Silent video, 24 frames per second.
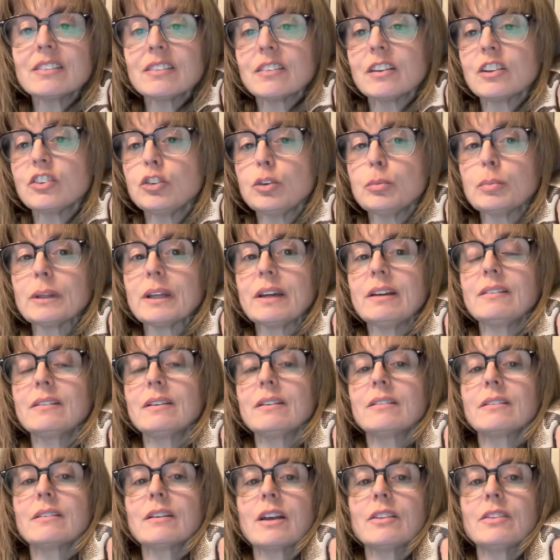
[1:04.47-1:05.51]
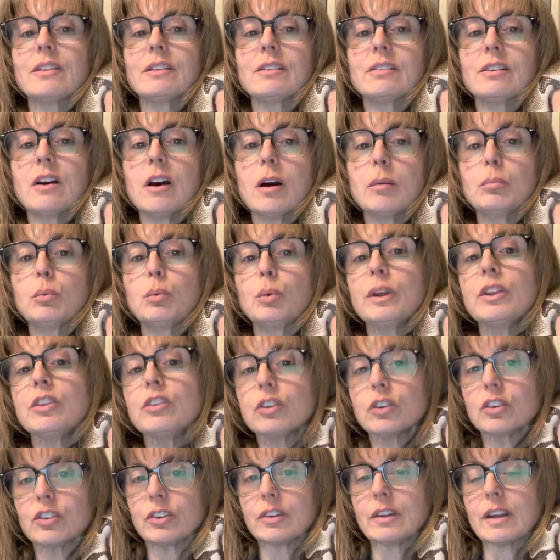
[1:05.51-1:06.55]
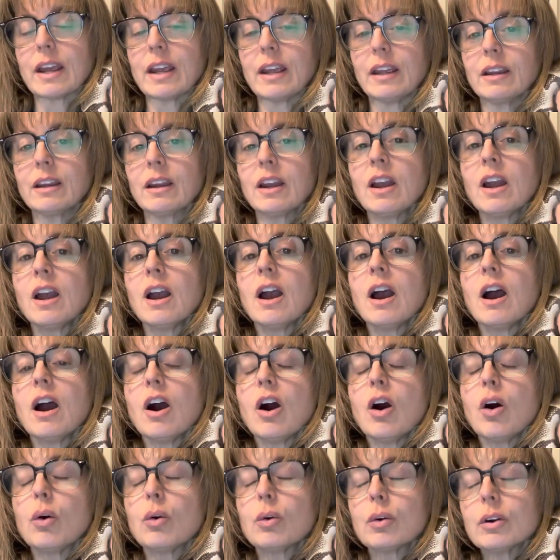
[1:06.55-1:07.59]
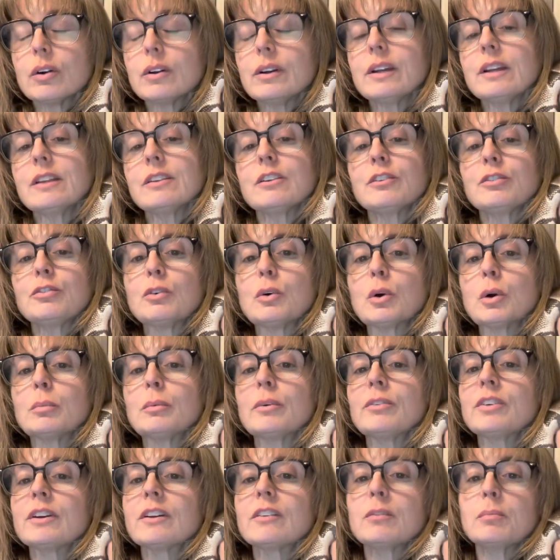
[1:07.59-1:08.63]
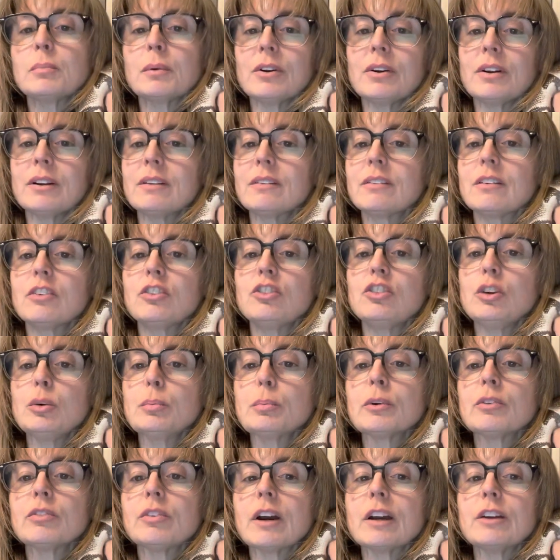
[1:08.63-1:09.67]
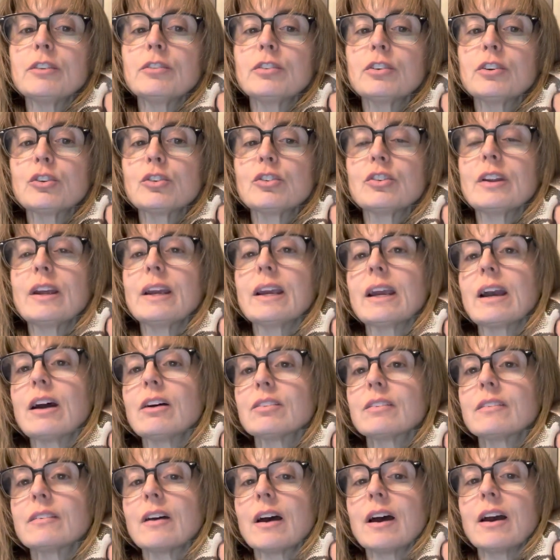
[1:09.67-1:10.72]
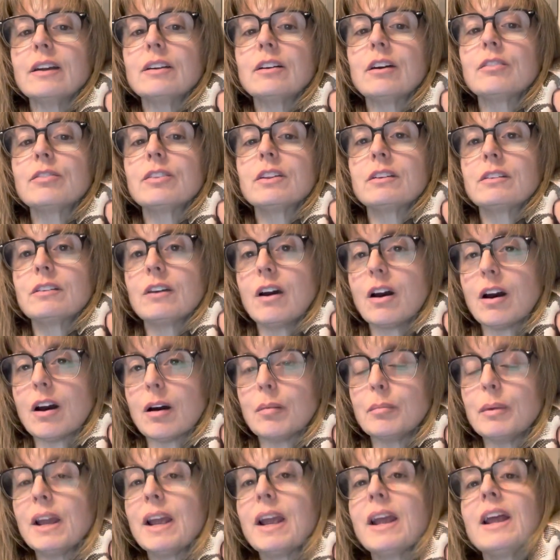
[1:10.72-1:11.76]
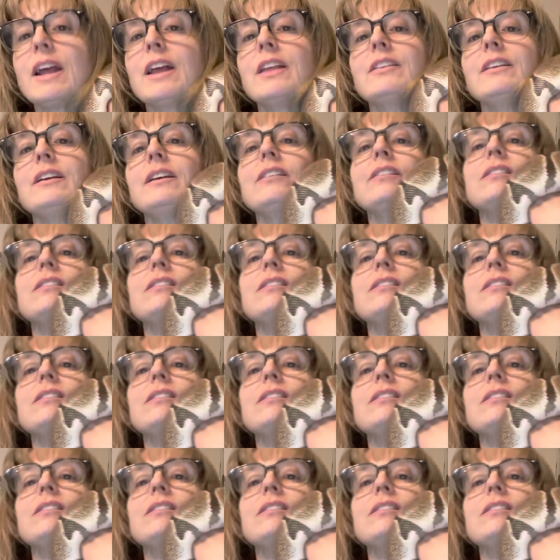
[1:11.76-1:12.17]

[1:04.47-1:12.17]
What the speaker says: that you place inside the tub with your snake, or in the form of experiences you provide for your snake outside of the tub. These